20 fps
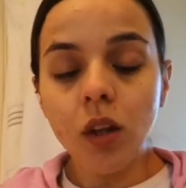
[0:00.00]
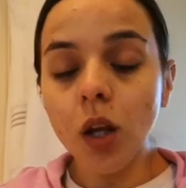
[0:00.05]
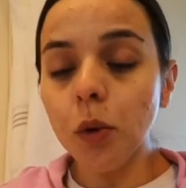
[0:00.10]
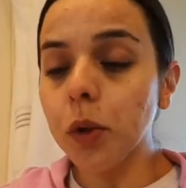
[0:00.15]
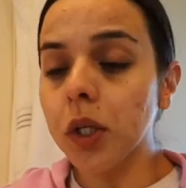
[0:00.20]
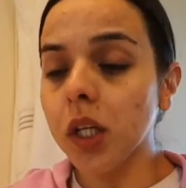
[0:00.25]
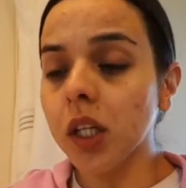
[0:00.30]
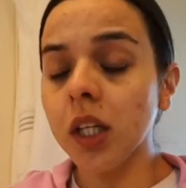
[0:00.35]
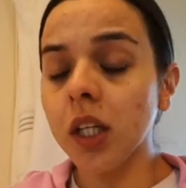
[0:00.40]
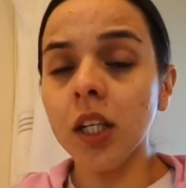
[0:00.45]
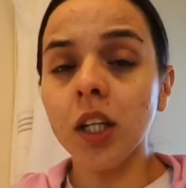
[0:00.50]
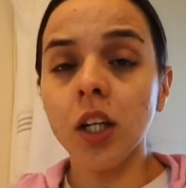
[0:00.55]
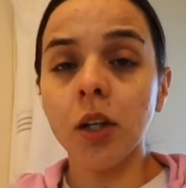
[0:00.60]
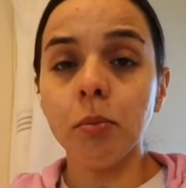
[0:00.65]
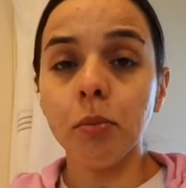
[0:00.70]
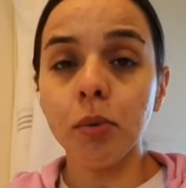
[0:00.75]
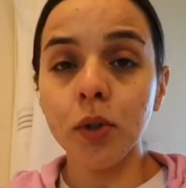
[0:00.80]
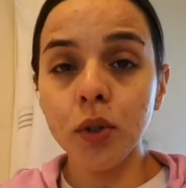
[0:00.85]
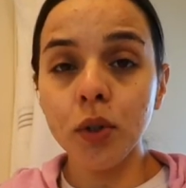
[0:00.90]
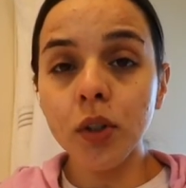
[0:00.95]
We cleaned our
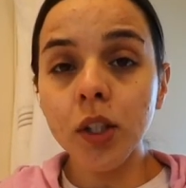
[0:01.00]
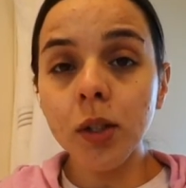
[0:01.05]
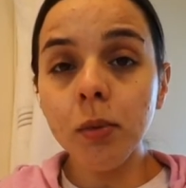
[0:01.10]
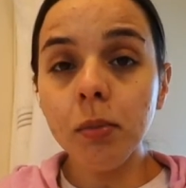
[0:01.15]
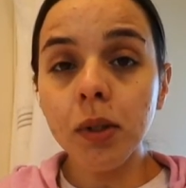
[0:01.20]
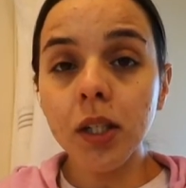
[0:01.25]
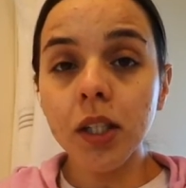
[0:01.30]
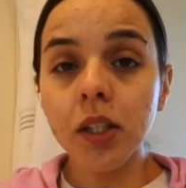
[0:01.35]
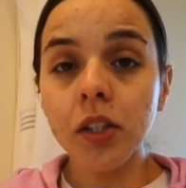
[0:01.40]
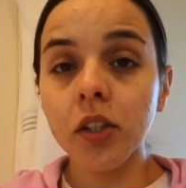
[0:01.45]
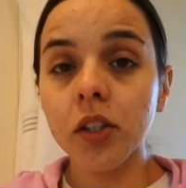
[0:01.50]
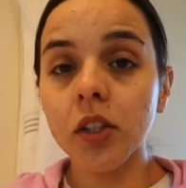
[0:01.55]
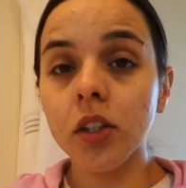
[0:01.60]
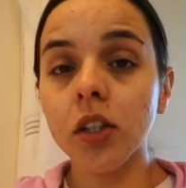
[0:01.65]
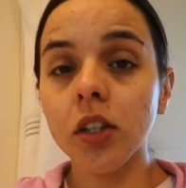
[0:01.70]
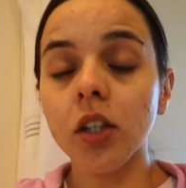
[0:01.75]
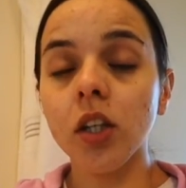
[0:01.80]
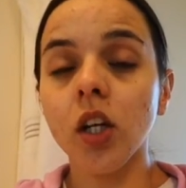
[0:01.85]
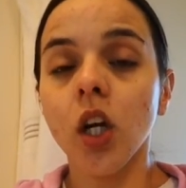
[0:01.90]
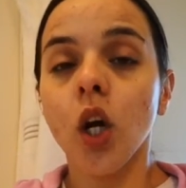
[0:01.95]
beauty
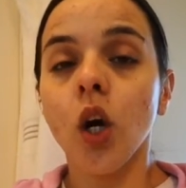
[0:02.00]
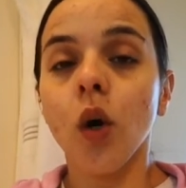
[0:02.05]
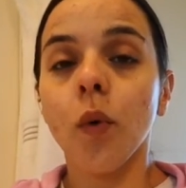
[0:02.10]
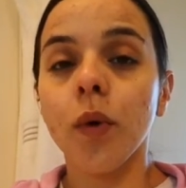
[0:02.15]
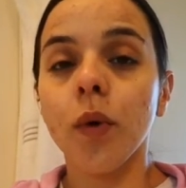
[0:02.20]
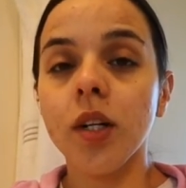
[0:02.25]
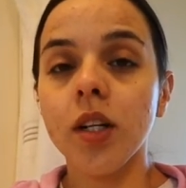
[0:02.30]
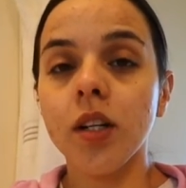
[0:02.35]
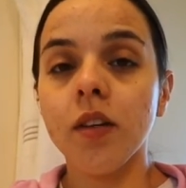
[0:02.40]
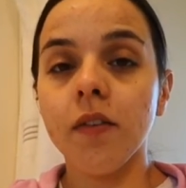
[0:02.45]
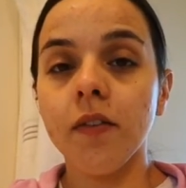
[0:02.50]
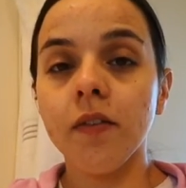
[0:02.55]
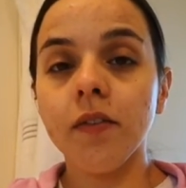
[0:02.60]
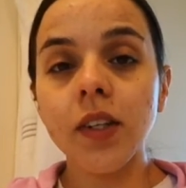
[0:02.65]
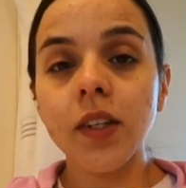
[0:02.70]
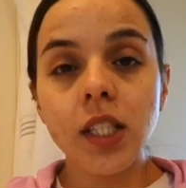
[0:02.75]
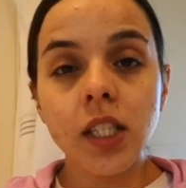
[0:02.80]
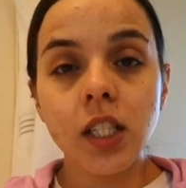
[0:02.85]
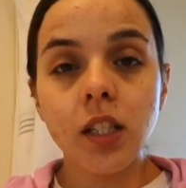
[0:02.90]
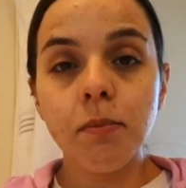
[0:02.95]
blender. We did a
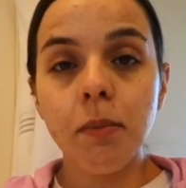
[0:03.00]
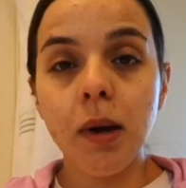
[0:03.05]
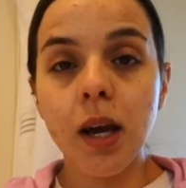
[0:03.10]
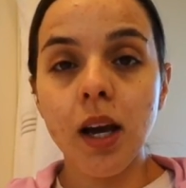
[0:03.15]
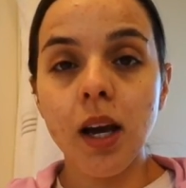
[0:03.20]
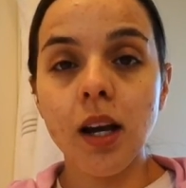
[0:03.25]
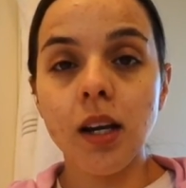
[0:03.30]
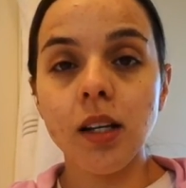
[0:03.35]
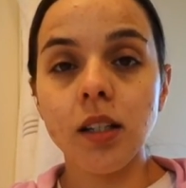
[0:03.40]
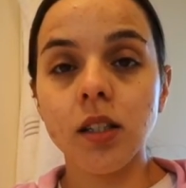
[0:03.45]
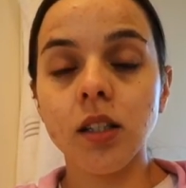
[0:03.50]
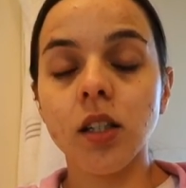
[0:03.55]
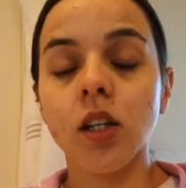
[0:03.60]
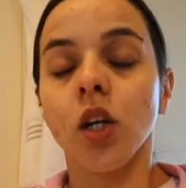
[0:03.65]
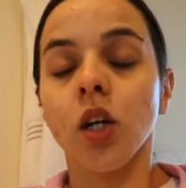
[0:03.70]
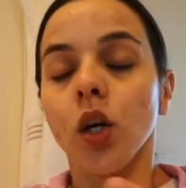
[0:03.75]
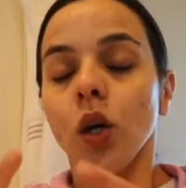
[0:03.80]
face mask.